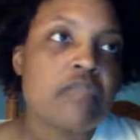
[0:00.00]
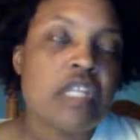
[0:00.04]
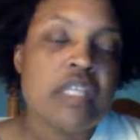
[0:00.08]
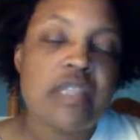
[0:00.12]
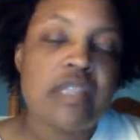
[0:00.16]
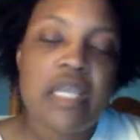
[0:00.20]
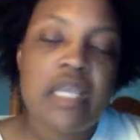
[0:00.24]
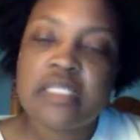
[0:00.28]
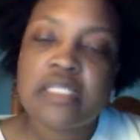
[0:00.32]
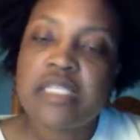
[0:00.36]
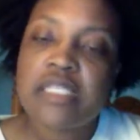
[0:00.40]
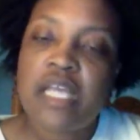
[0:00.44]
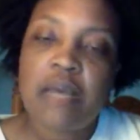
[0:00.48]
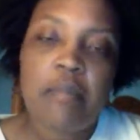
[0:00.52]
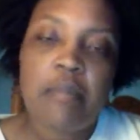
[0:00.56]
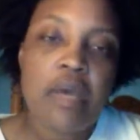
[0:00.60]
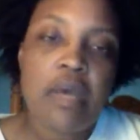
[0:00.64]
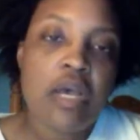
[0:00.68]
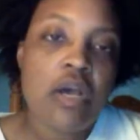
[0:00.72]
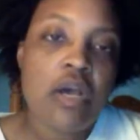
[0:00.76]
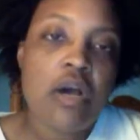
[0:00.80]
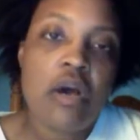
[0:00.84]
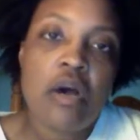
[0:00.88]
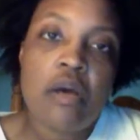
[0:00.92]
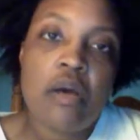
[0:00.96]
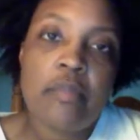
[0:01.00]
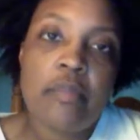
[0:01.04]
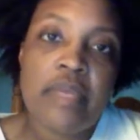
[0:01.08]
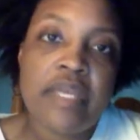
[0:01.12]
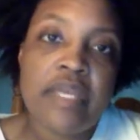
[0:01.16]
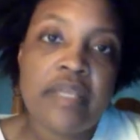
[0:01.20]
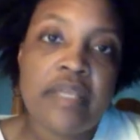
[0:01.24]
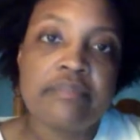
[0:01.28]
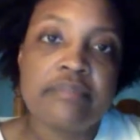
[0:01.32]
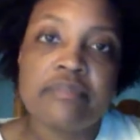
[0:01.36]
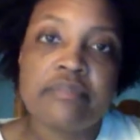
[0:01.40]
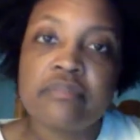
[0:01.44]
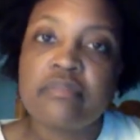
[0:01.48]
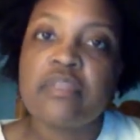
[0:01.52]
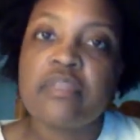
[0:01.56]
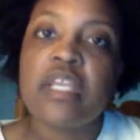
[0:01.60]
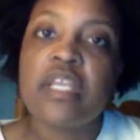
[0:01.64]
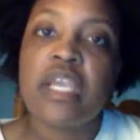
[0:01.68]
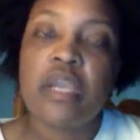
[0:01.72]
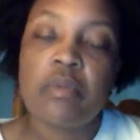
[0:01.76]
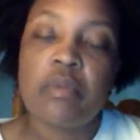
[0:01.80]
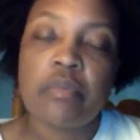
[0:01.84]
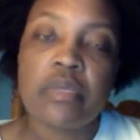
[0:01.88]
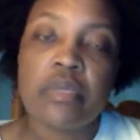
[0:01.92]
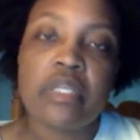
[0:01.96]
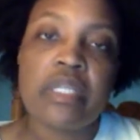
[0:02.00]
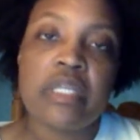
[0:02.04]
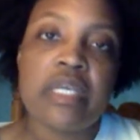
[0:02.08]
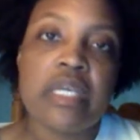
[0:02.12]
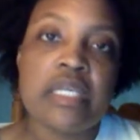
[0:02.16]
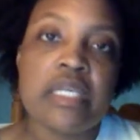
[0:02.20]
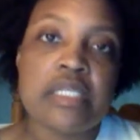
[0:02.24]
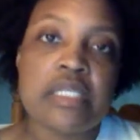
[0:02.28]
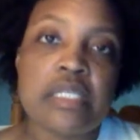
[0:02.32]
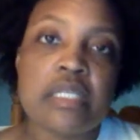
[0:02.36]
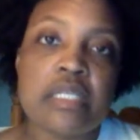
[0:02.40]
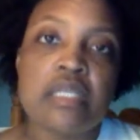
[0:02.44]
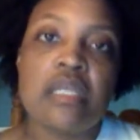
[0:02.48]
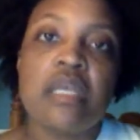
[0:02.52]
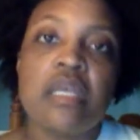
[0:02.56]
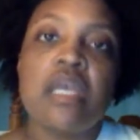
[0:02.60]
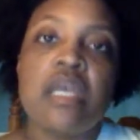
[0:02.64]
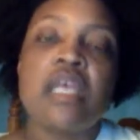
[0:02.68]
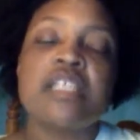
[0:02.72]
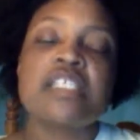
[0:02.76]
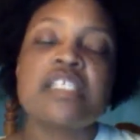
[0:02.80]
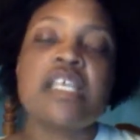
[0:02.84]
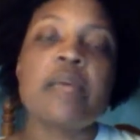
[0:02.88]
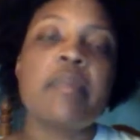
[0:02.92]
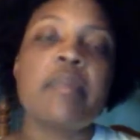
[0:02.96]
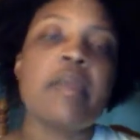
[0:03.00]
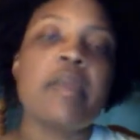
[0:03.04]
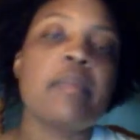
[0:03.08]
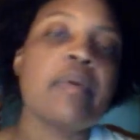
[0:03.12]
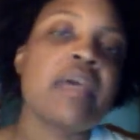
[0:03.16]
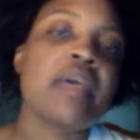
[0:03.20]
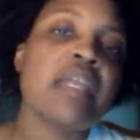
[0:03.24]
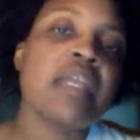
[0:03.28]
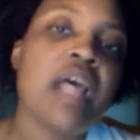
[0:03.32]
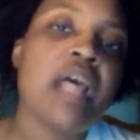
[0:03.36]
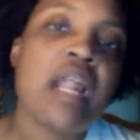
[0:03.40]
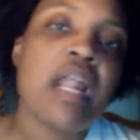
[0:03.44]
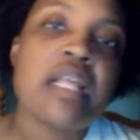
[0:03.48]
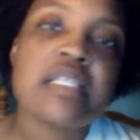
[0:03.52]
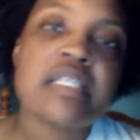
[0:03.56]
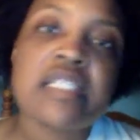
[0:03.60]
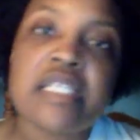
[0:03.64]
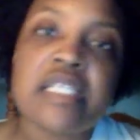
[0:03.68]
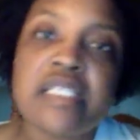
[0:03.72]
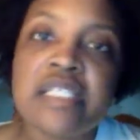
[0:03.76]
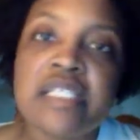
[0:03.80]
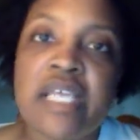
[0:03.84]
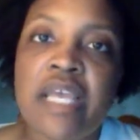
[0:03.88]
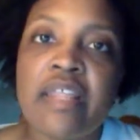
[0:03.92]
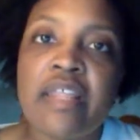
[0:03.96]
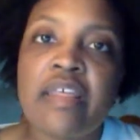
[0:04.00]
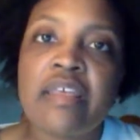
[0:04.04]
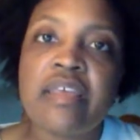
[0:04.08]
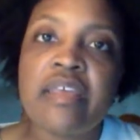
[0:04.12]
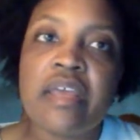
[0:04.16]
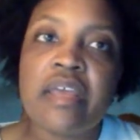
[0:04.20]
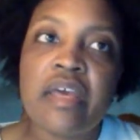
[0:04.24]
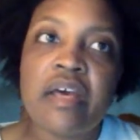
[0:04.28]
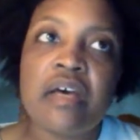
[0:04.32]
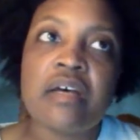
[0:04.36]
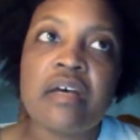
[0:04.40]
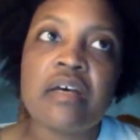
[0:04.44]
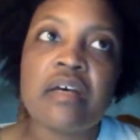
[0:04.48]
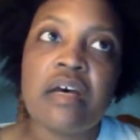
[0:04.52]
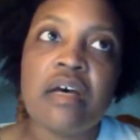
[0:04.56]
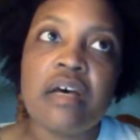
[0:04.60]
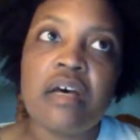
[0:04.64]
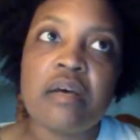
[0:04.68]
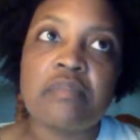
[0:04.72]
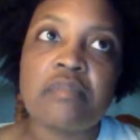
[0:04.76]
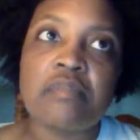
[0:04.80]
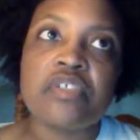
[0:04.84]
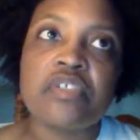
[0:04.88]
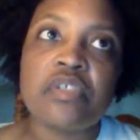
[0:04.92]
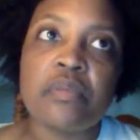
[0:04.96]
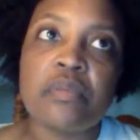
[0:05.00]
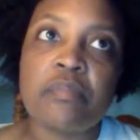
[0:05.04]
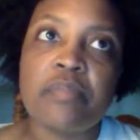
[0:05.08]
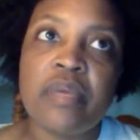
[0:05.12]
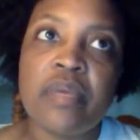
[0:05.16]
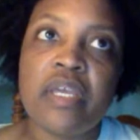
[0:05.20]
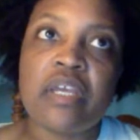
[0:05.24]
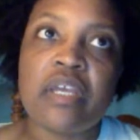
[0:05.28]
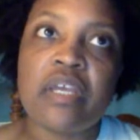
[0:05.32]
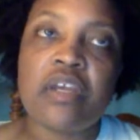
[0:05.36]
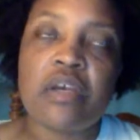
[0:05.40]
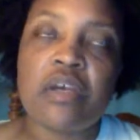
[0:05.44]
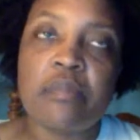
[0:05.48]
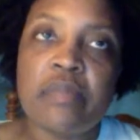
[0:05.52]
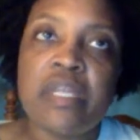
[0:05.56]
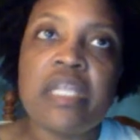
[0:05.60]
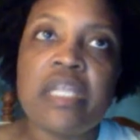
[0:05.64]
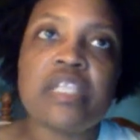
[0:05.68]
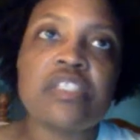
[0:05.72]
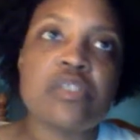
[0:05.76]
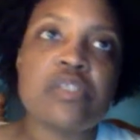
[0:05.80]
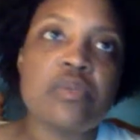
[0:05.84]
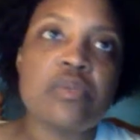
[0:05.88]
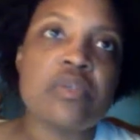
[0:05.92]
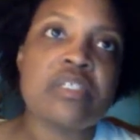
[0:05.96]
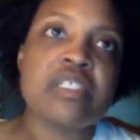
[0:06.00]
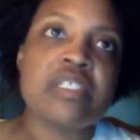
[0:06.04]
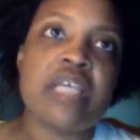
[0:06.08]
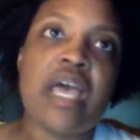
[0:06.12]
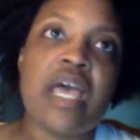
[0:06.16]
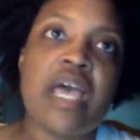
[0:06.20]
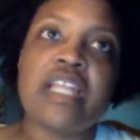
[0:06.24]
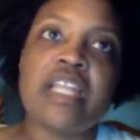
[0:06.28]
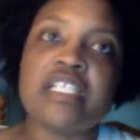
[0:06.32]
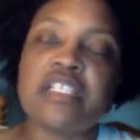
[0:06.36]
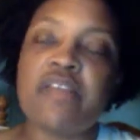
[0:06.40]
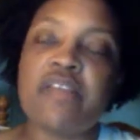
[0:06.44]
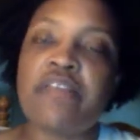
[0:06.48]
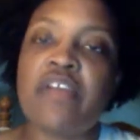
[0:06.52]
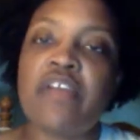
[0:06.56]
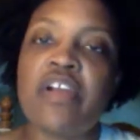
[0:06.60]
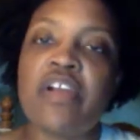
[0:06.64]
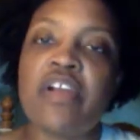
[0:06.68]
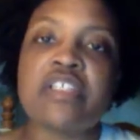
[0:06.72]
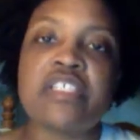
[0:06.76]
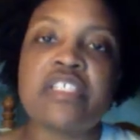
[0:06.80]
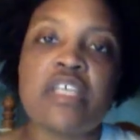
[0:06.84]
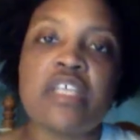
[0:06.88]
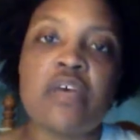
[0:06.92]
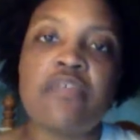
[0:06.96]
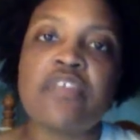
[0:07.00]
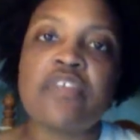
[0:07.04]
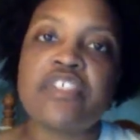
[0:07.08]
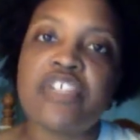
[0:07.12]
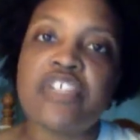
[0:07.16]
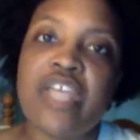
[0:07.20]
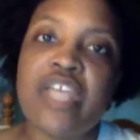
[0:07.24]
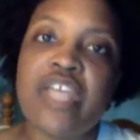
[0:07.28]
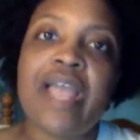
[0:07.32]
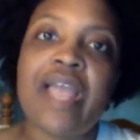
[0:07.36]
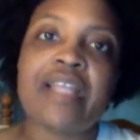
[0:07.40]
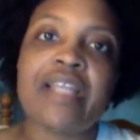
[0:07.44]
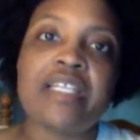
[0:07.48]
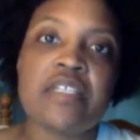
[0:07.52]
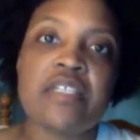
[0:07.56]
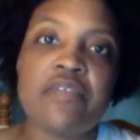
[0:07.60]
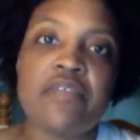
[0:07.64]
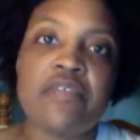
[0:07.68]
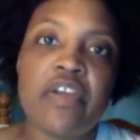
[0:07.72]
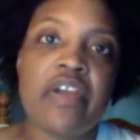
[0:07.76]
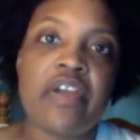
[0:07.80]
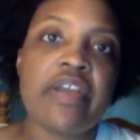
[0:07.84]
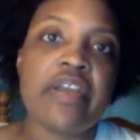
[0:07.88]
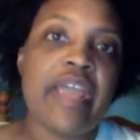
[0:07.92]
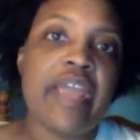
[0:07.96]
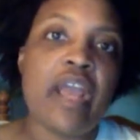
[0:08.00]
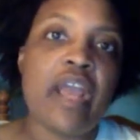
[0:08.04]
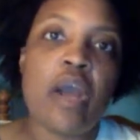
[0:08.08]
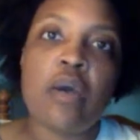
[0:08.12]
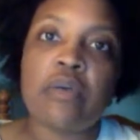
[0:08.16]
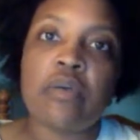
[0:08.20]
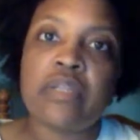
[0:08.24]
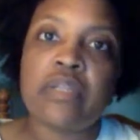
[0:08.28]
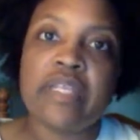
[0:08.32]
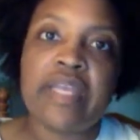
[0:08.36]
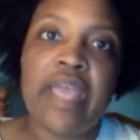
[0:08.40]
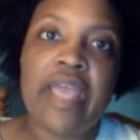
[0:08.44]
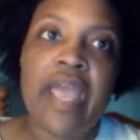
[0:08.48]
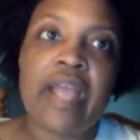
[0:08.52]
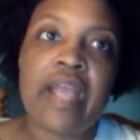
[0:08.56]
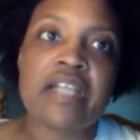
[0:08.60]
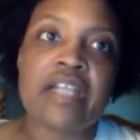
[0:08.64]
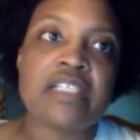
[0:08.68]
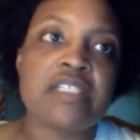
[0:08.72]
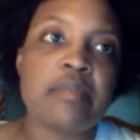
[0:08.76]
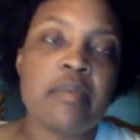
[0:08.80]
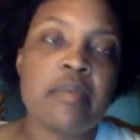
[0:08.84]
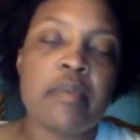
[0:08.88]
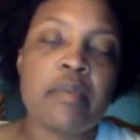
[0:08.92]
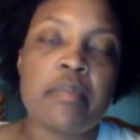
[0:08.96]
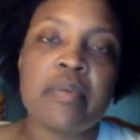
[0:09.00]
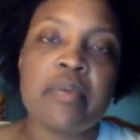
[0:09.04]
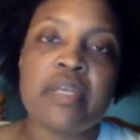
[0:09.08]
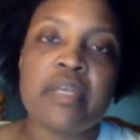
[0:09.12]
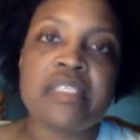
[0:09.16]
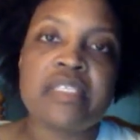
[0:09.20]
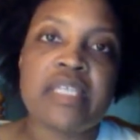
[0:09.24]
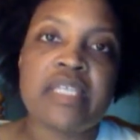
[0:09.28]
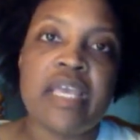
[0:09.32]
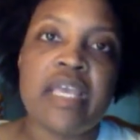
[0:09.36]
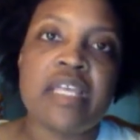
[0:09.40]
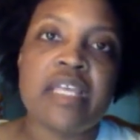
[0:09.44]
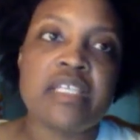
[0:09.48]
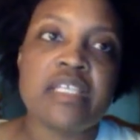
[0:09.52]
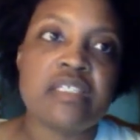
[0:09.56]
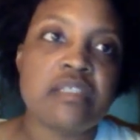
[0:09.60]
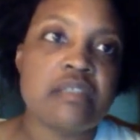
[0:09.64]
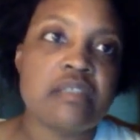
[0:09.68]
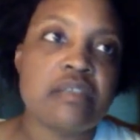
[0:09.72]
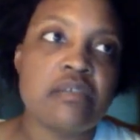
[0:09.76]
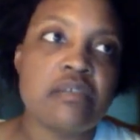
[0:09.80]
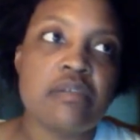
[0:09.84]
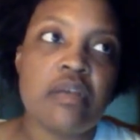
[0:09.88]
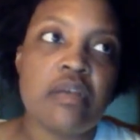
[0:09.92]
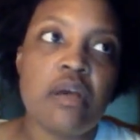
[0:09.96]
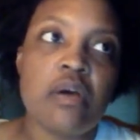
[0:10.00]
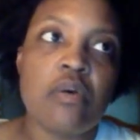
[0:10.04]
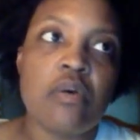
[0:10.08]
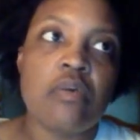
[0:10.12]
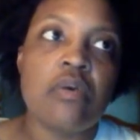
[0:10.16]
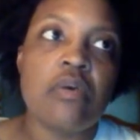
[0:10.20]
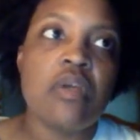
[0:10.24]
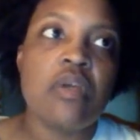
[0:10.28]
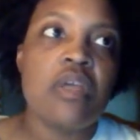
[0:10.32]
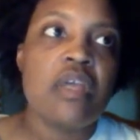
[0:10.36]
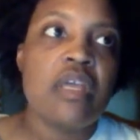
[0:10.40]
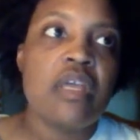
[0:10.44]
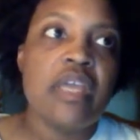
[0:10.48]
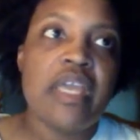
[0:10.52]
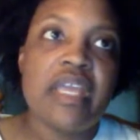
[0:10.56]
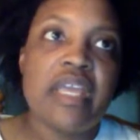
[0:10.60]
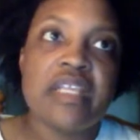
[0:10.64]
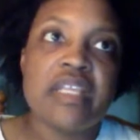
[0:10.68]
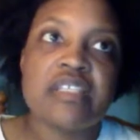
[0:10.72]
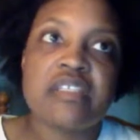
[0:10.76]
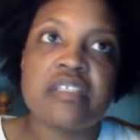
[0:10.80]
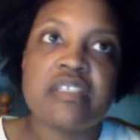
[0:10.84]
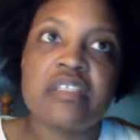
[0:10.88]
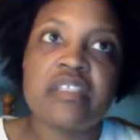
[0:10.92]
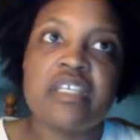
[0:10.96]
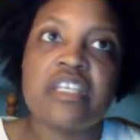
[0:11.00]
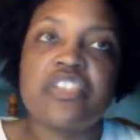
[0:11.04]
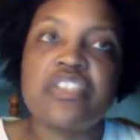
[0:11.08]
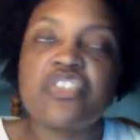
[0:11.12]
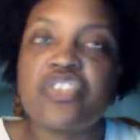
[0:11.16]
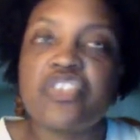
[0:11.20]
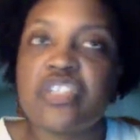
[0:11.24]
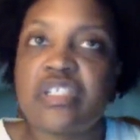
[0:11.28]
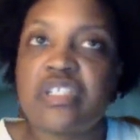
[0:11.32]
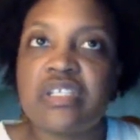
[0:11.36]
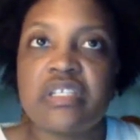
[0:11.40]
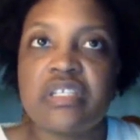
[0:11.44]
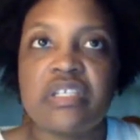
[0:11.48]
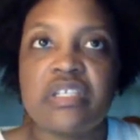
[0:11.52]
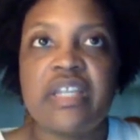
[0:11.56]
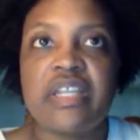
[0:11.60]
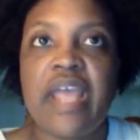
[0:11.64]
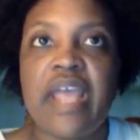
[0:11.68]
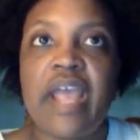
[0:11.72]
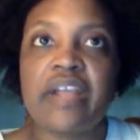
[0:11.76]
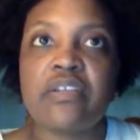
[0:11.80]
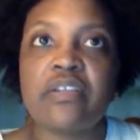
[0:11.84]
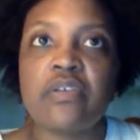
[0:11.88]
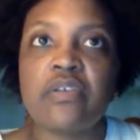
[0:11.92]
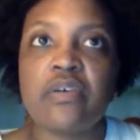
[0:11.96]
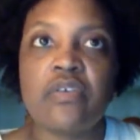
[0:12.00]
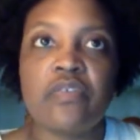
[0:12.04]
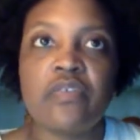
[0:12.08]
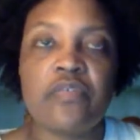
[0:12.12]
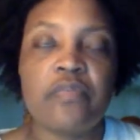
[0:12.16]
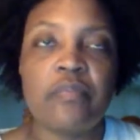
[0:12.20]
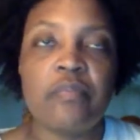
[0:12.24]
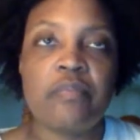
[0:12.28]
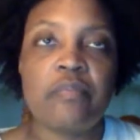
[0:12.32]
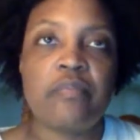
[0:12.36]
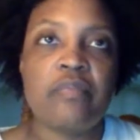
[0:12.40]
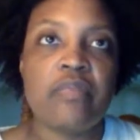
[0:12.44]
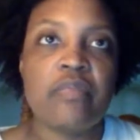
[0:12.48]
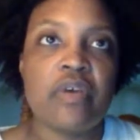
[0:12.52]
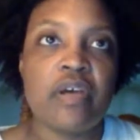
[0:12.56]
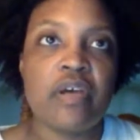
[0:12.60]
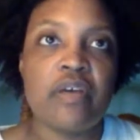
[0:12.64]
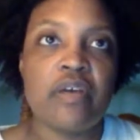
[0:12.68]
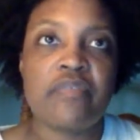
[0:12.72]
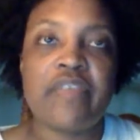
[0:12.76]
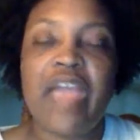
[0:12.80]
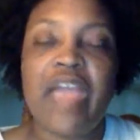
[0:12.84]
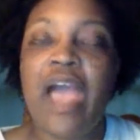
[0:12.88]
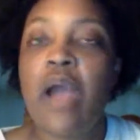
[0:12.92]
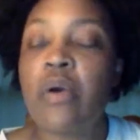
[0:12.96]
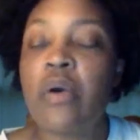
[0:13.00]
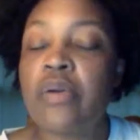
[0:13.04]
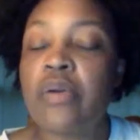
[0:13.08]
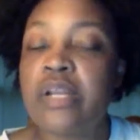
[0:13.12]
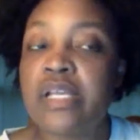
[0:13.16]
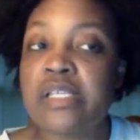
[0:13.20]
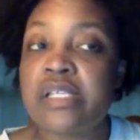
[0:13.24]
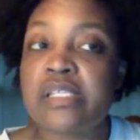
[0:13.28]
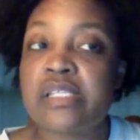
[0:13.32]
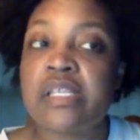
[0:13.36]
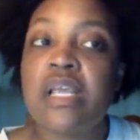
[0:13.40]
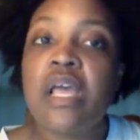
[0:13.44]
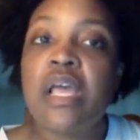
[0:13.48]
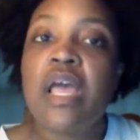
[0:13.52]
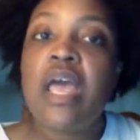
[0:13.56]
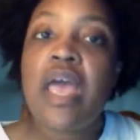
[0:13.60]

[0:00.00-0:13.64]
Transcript: That's not my call, man. It really isn't. Some people can honestly say that, yeah, committing suicide is a very selfish act, is a very cowardly act. And some people can say it's, you know, it's just an act of cowardice.